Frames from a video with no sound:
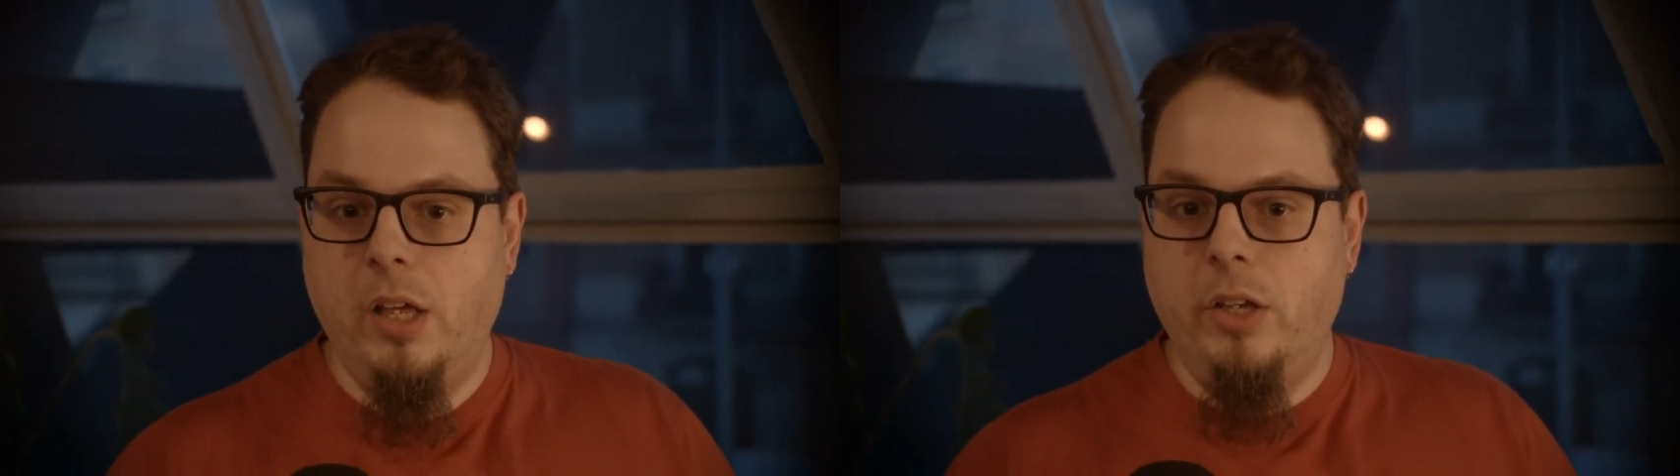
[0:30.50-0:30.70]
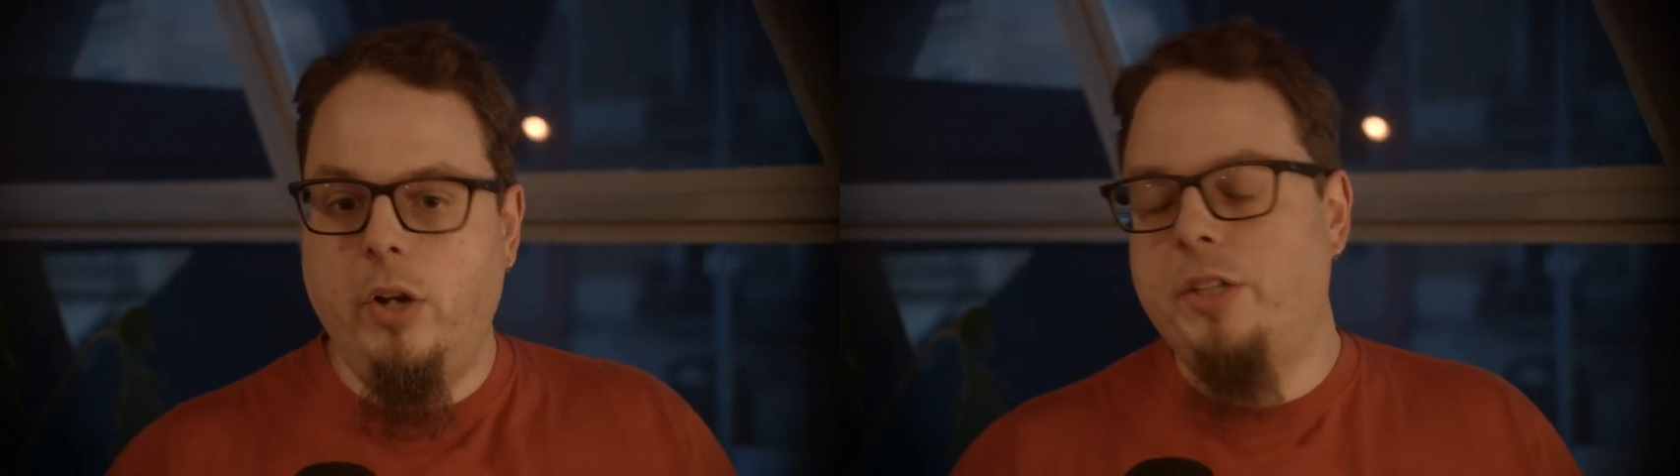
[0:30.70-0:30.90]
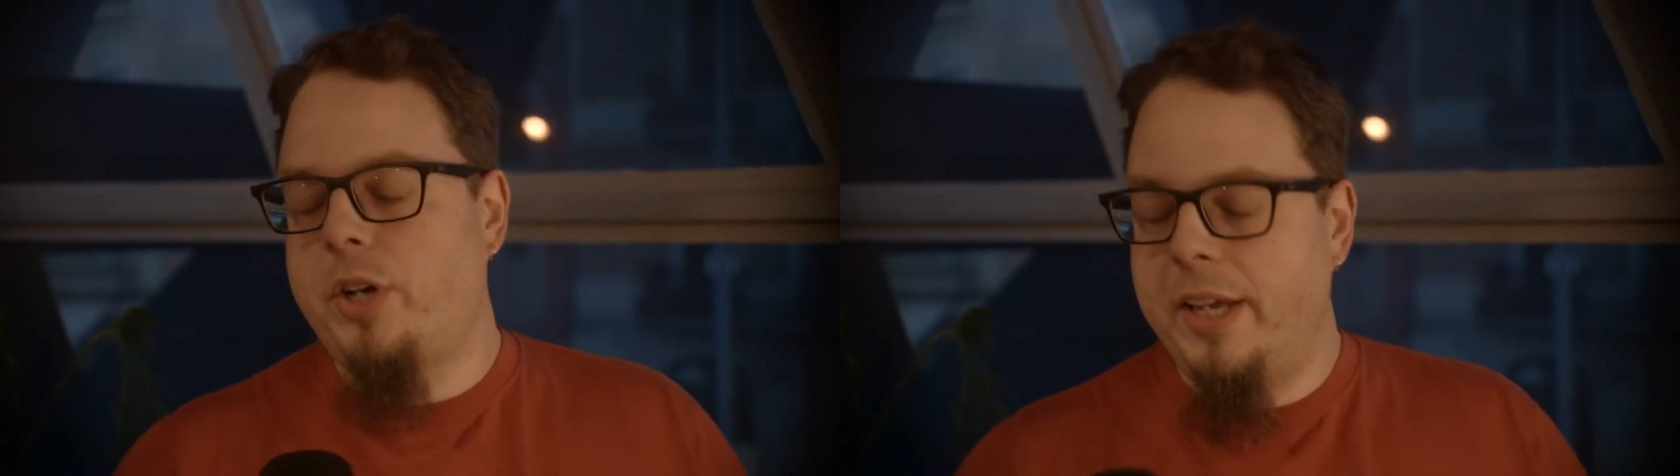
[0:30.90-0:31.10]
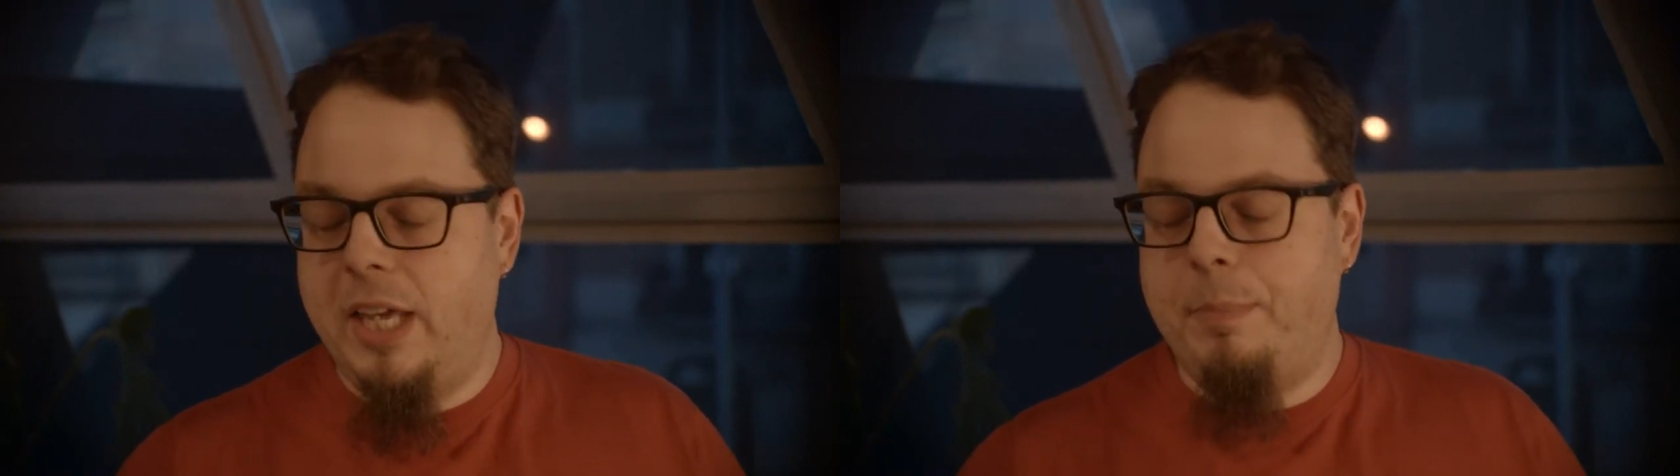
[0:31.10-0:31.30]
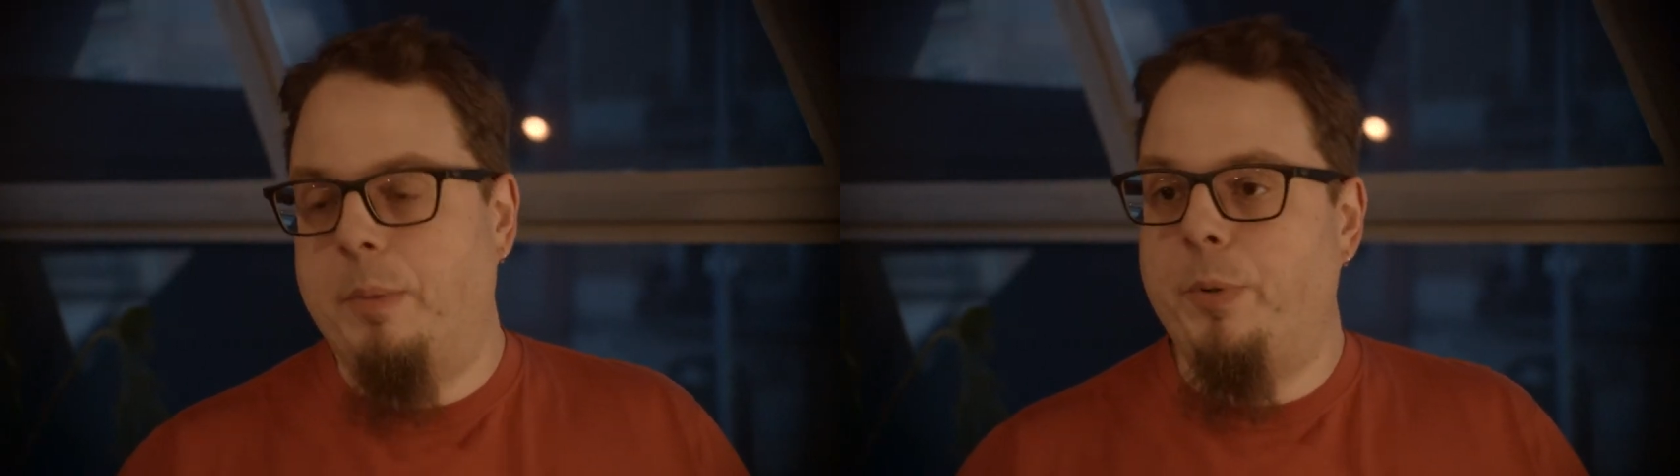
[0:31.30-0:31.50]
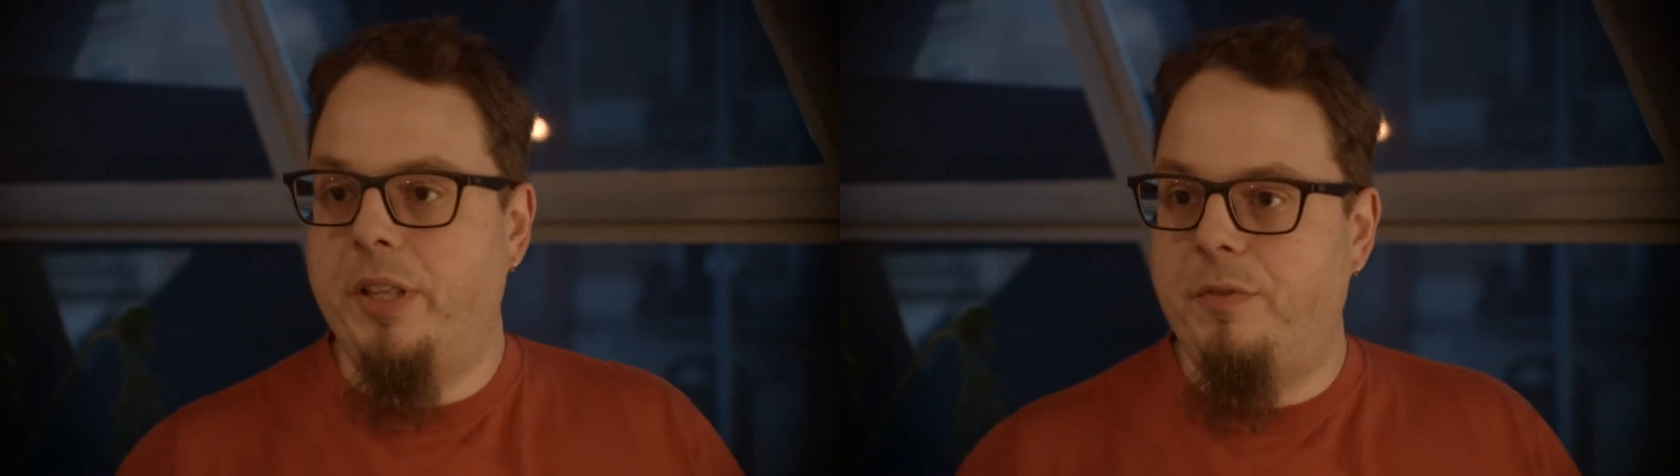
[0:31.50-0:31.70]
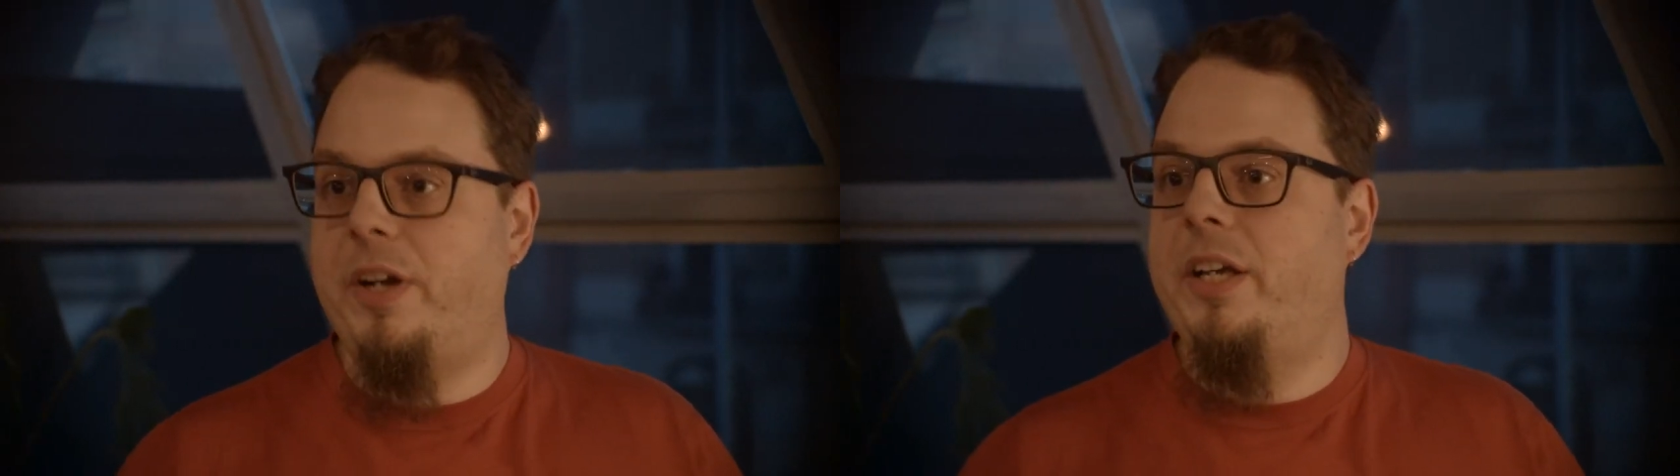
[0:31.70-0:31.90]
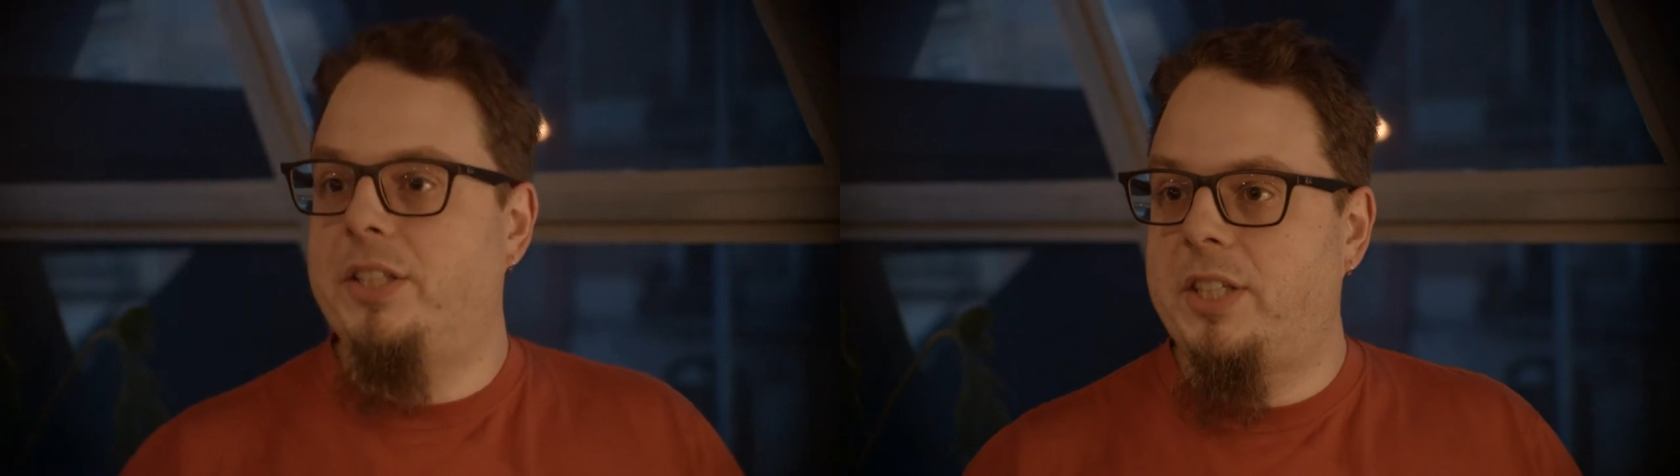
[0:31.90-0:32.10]
you know, I try and keep up with
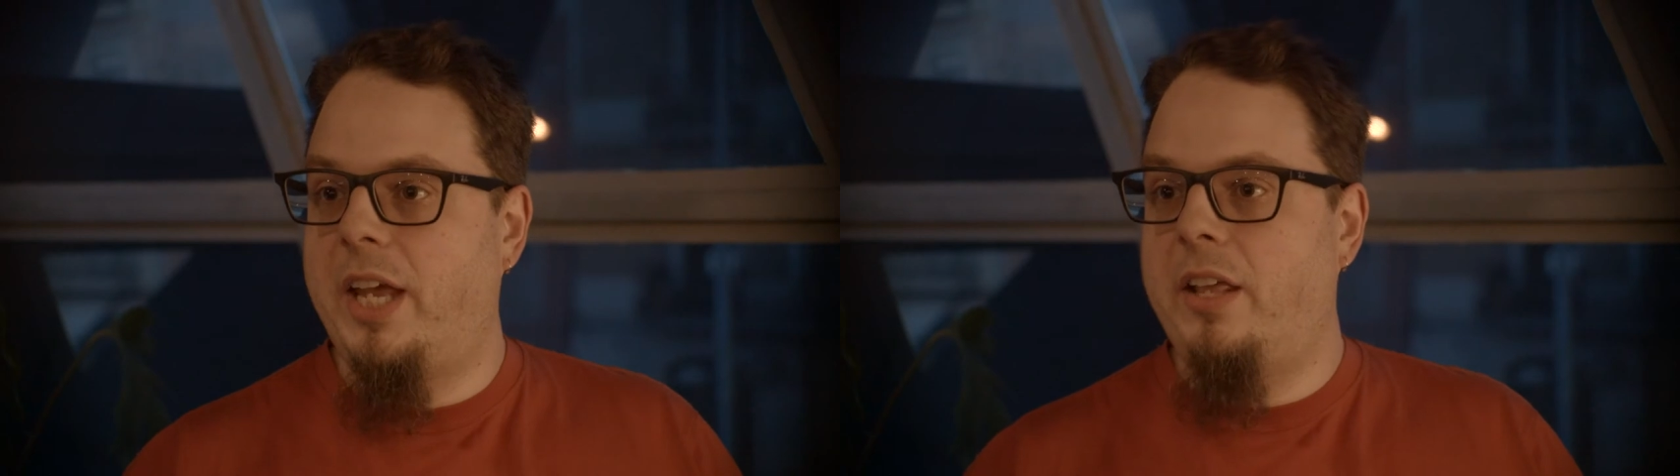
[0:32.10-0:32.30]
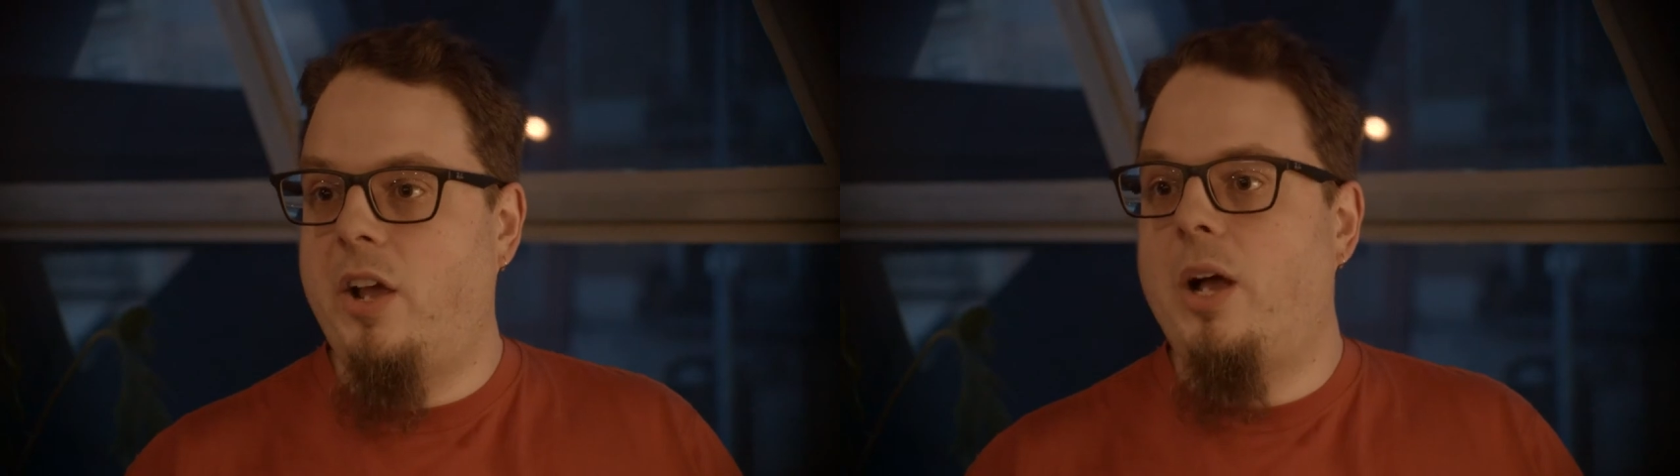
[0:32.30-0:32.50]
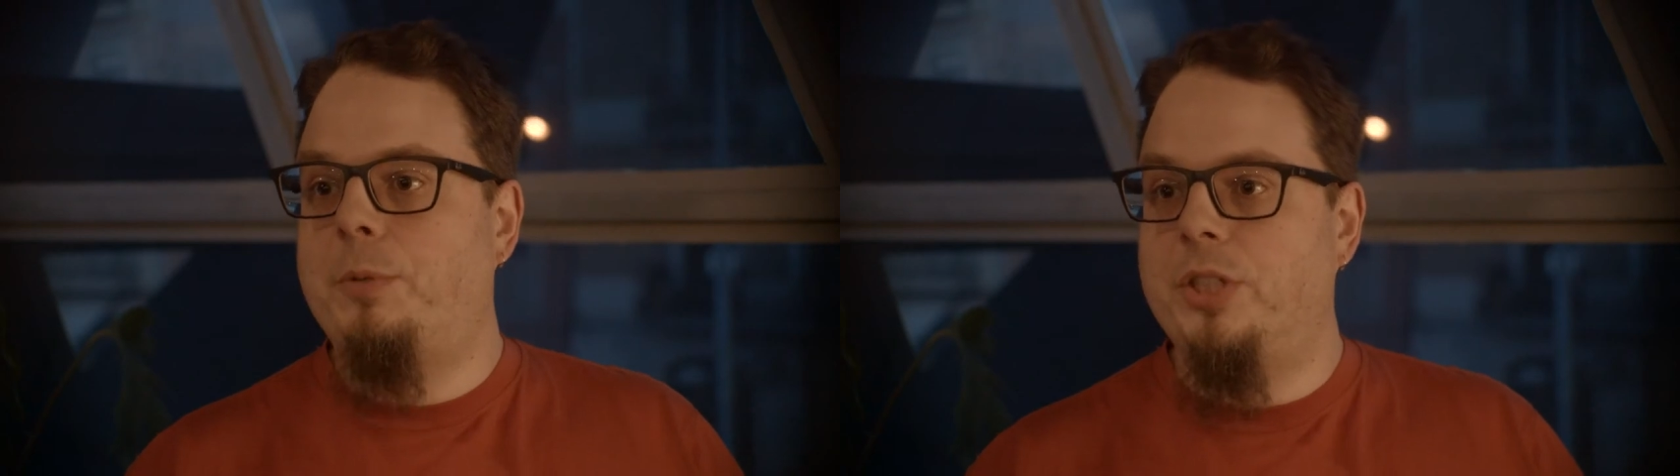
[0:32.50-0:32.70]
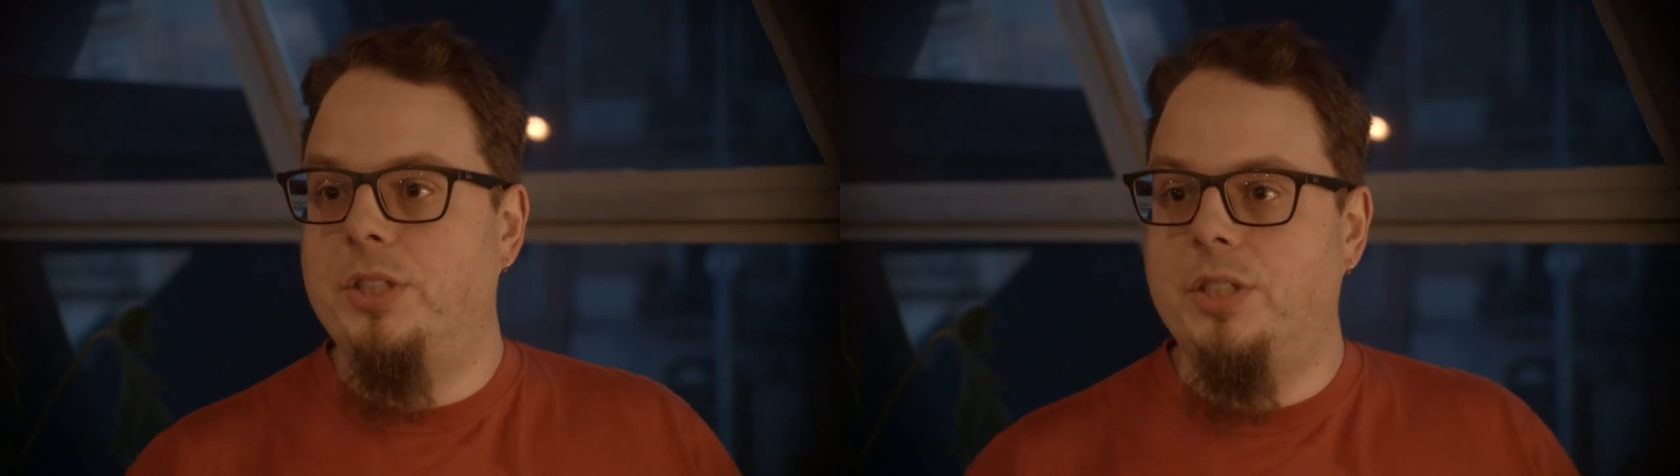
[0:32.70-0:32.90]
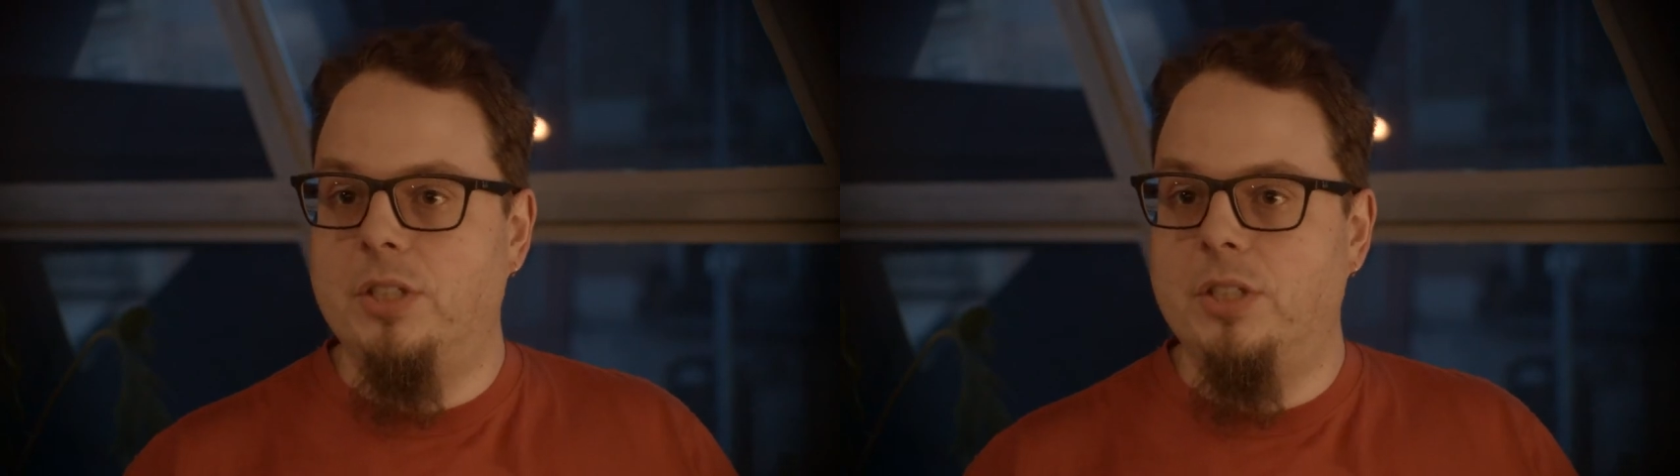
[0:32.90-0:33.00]
various scaling options,